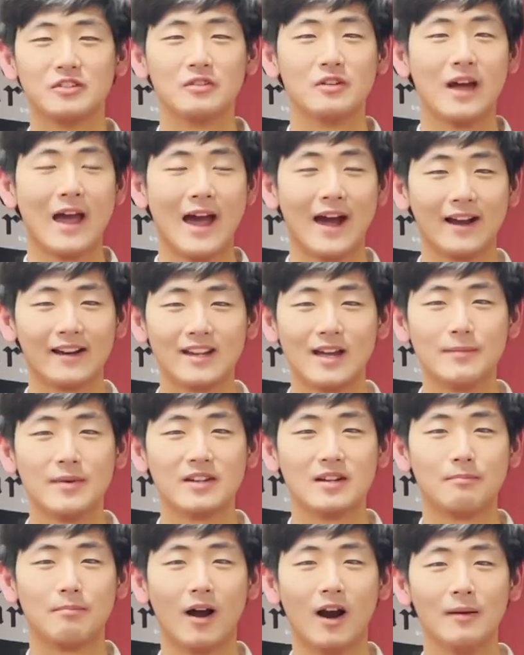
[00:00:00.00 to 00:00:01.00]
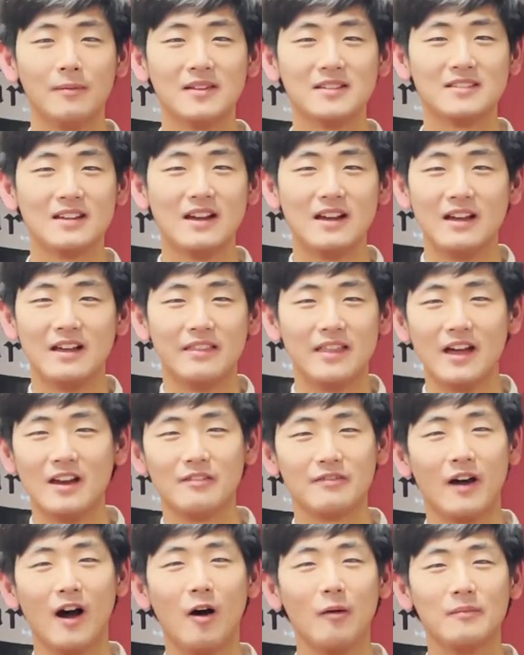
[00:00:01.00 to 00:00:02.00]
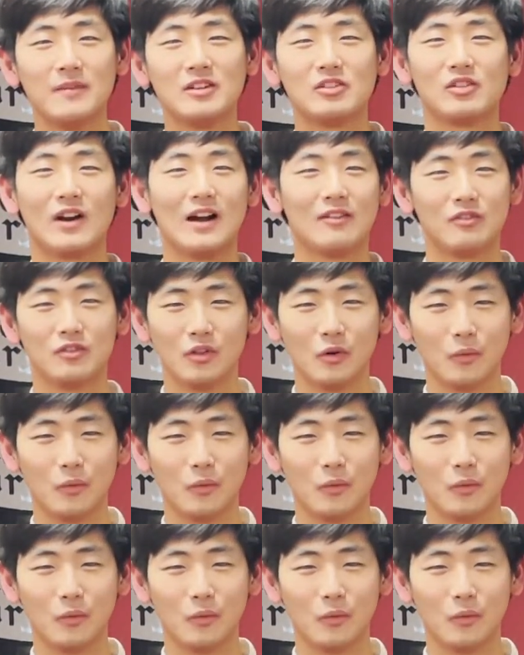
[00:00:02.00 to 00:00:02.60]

Academic departments that have helped me travel the